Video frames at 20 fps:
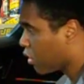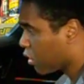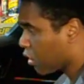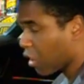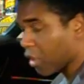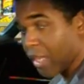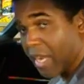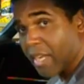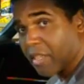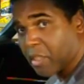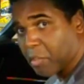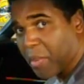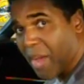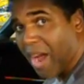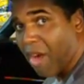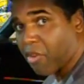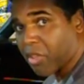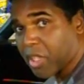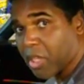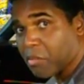the light, the
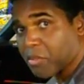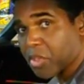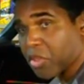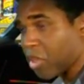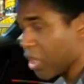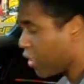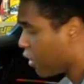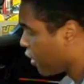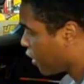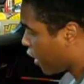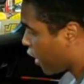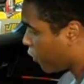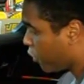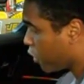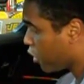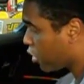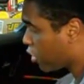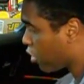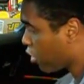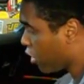power comes on, and when
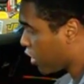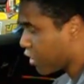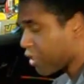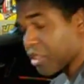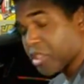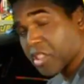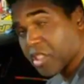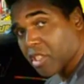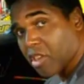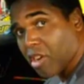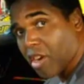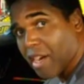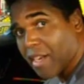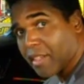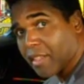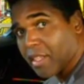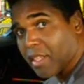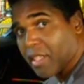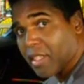you turn it to start,